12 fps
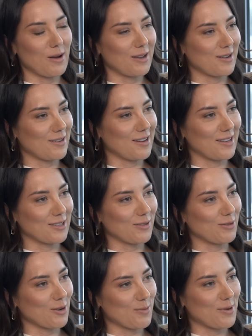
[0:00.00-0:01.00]
my goodness,
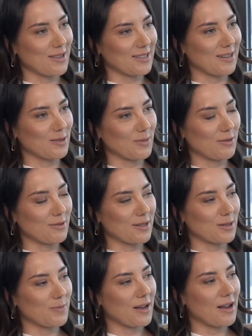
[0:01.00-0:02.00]
I've got to put this out to my
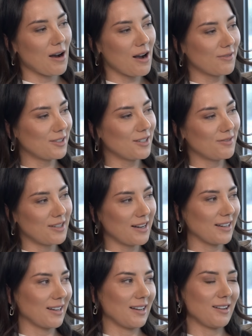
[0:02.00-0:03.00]
audience. But after you've
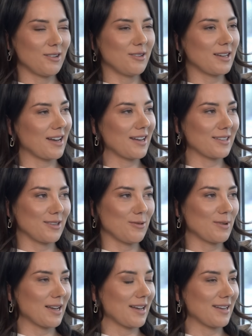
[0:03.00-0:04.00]
done it, you're like, oh, who cares? No
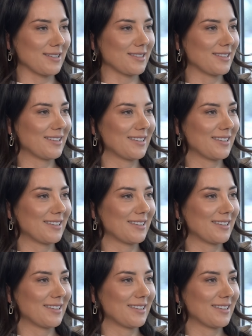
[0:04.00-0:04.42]
one cares.